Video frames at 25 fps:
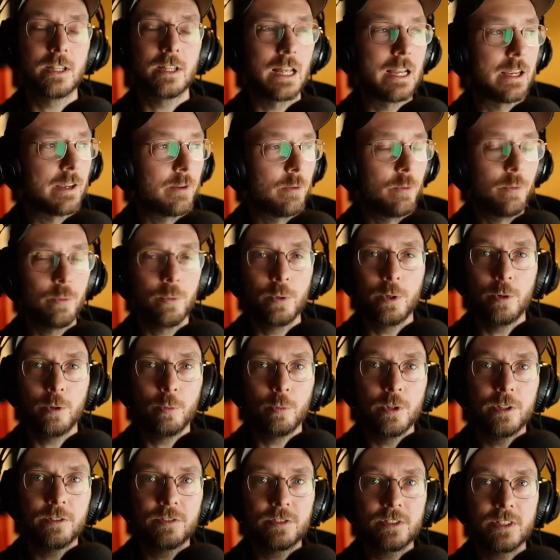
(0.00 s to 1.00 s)
Like
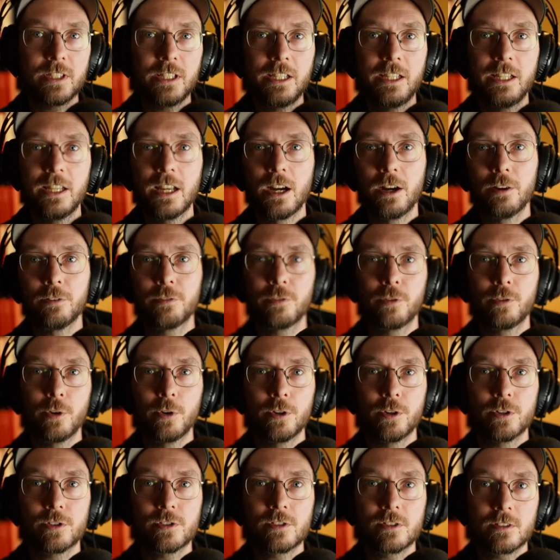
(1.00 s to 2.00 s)
we've seen our
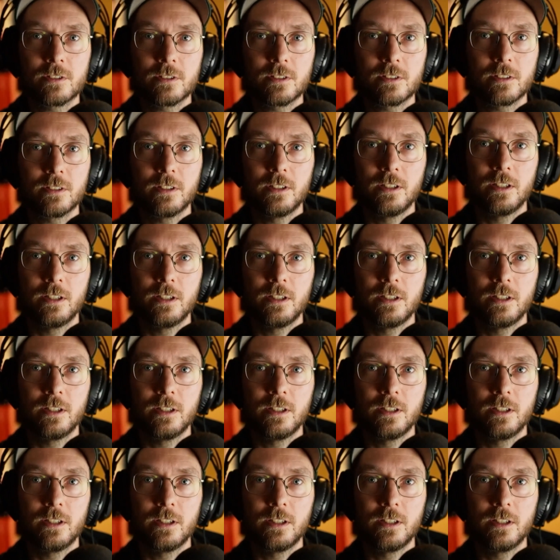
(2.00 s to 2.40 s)
first,